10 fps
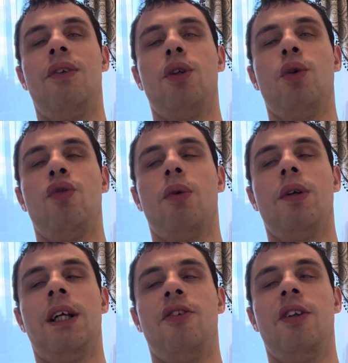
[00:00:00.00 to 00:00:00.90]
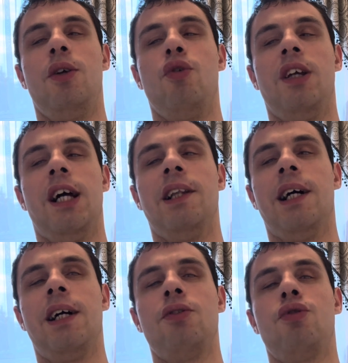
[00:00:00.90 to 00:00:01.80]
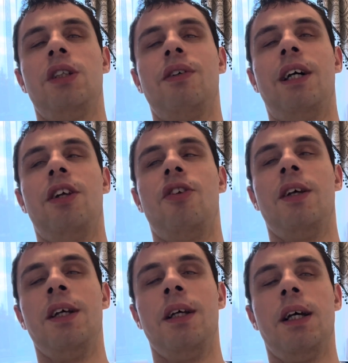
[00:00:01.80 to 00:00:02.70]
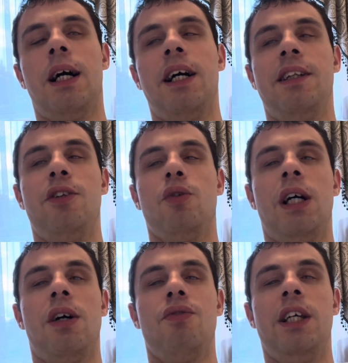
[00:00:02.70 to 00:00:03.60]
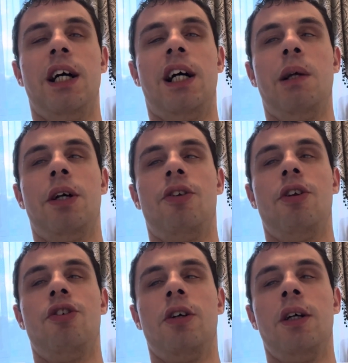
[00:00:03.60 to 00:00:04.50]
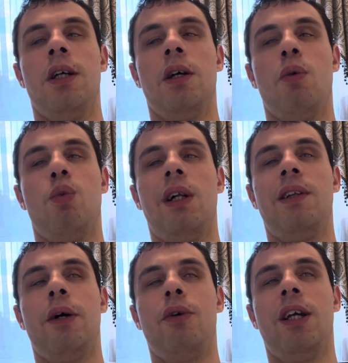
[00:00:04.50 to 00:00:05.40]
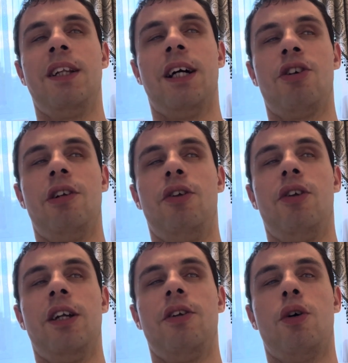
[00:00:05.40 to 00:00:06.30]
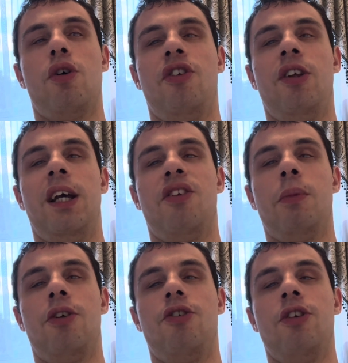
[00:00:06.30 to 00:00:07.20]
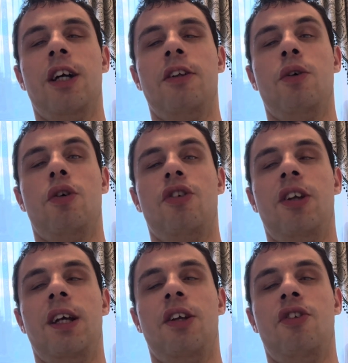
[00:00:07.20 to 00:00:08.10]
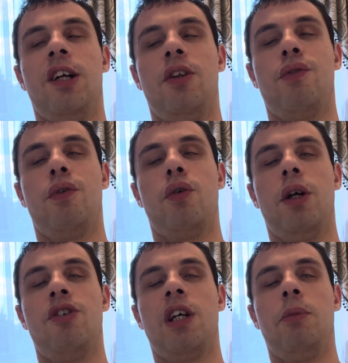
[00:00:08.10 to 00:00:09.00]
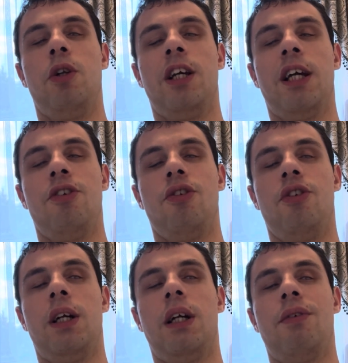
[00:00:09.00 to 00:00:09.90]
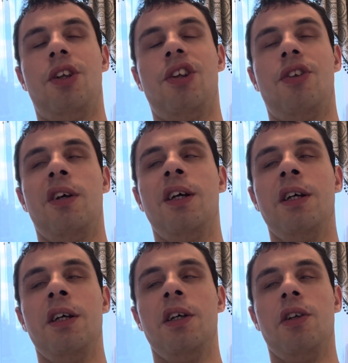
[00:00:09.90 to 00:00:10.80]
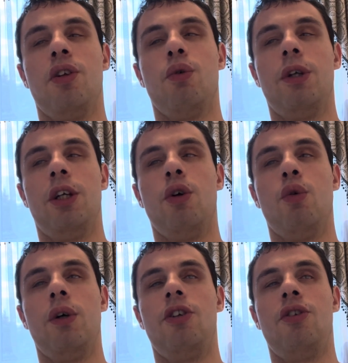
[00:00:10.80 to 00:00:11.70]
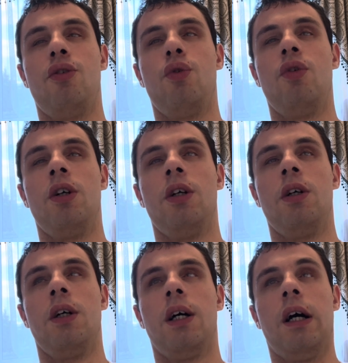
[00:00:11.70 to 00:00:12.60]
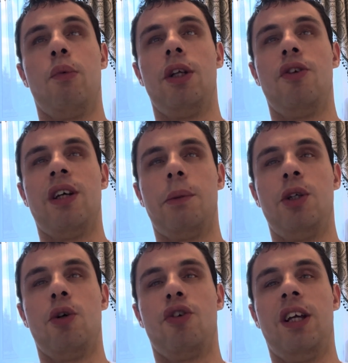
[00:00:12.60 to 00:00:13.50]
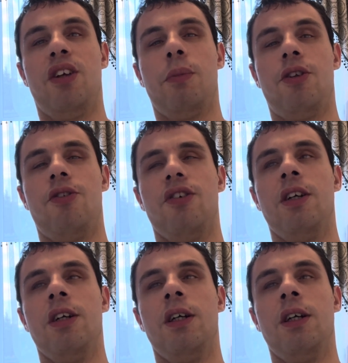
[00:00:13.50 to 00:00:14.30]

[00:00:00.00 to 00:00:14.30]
know someone that's using an Android device and they don't have the iMessage, well, now you can actually send RCS messaging, and RCS stands for Rich Communication Services. So when you go into when you set up the RCS messaging,